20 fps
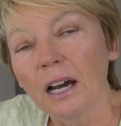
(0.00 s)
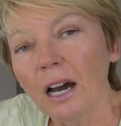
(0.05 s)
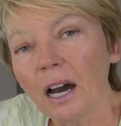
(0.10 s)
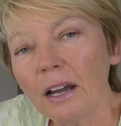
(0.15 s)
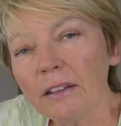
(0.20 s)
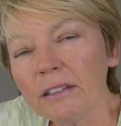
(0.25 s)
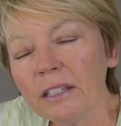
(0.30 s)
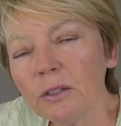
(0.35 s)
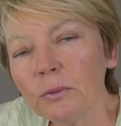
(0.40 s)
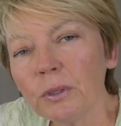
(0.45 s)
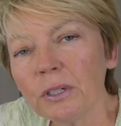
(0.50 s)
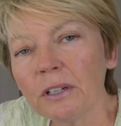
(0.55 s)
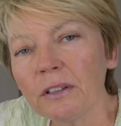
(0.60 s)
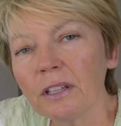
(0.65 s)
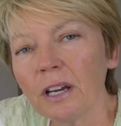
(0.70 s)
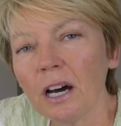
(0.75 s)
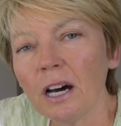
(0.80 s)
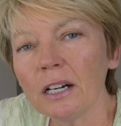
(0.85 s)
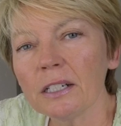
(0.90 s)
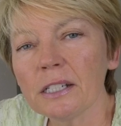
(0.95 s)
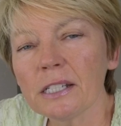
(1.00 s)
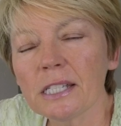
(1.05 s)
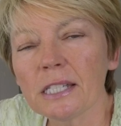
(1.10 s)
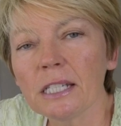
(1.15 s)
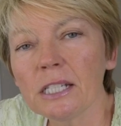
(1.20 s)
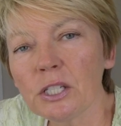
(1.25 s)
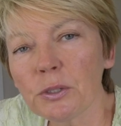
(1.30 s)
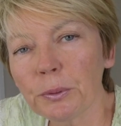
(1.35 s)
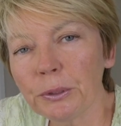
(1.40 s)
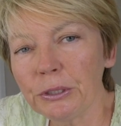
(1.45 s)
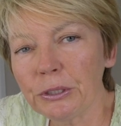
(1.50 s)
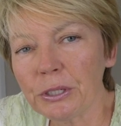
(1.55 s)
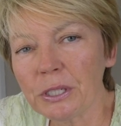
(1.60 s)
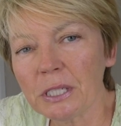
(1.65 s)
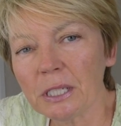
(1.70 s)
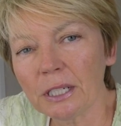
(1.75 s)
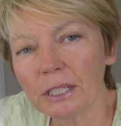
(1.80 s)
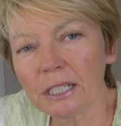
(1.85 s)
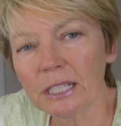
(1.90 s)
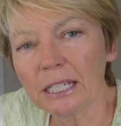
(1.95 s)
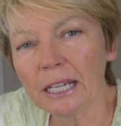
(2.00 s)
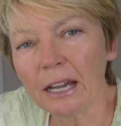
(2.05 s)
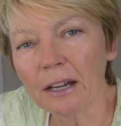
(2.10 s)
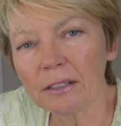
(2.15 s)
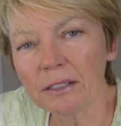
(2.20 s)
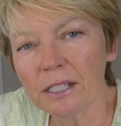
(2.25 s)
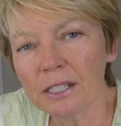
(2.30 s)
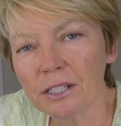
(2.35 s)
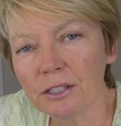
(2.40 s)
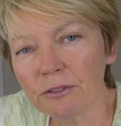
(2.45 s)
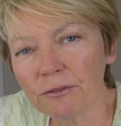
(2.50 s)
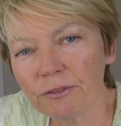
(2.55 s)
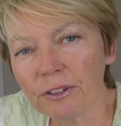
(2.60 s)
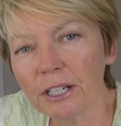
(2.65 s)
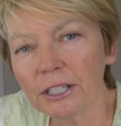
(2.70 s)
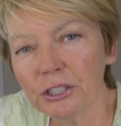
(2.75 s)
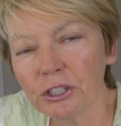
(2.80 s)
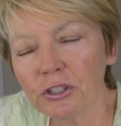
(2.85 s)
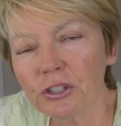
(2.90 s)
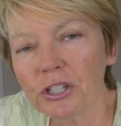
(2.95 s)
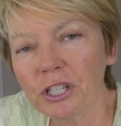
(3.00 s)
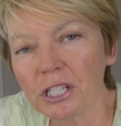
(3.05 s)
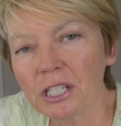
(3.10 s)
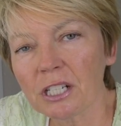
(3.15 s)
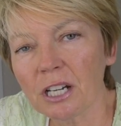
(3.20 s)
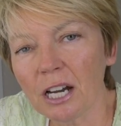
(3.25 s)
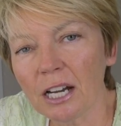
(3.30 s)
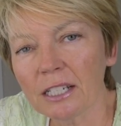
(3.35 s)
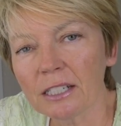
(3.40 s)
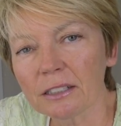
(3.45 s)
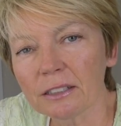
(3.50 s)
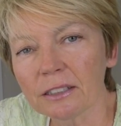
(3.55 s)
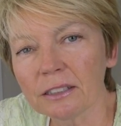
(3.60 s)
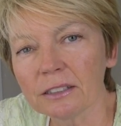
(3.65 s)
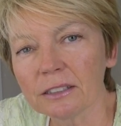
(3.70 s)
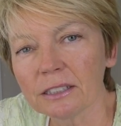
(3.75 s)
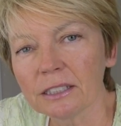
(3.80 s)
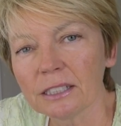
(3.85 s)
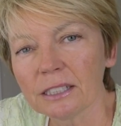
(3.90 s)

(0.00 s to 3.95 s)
I think one of the hardest things when you're starting out is to find your style.